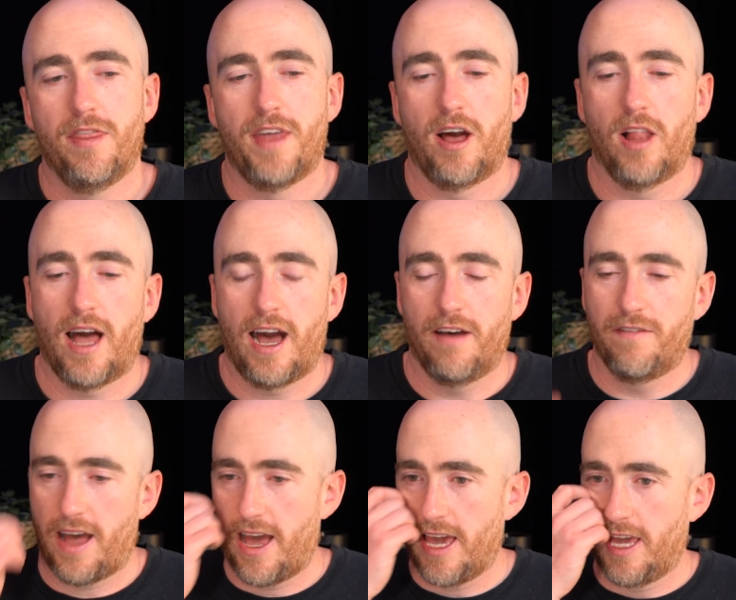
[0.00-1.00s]
they'll have
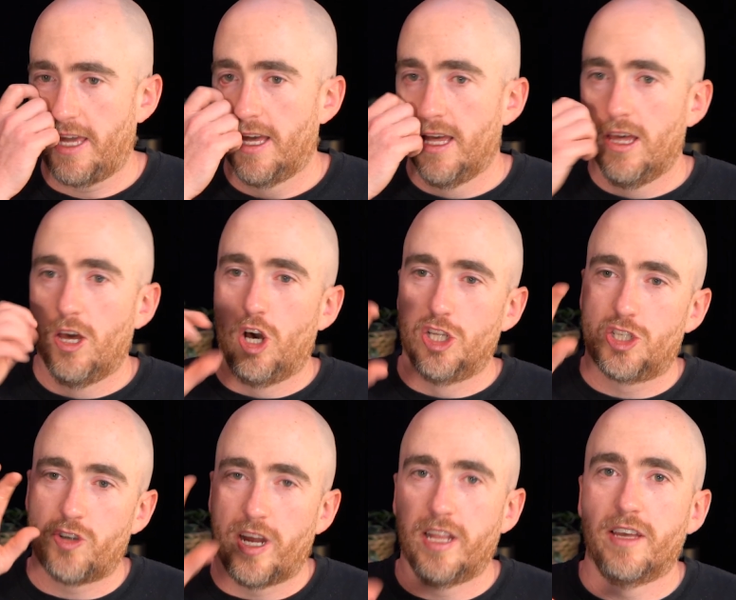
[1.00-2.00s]
a
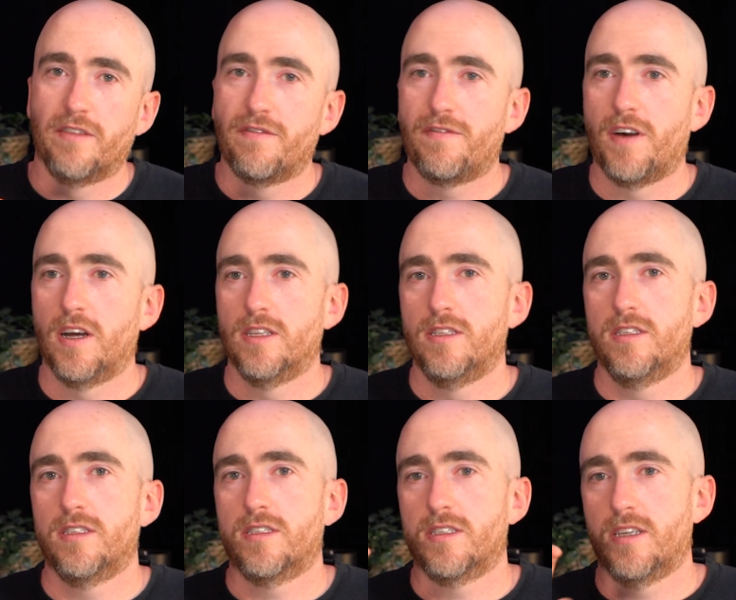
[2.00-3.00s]
Australian
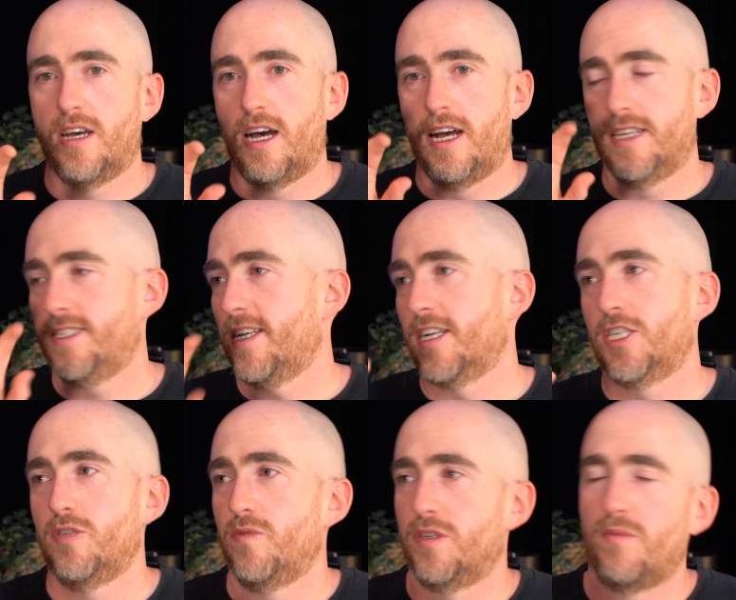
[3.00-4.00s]
funds
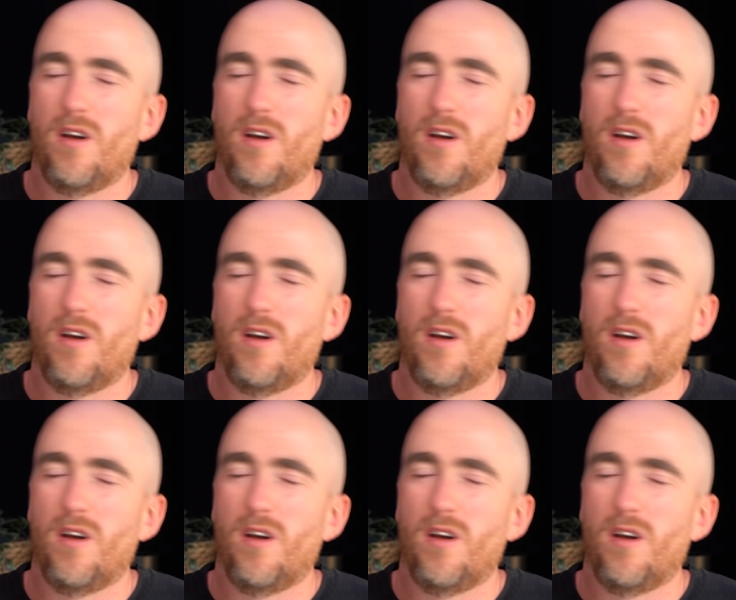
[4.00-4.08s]
section, which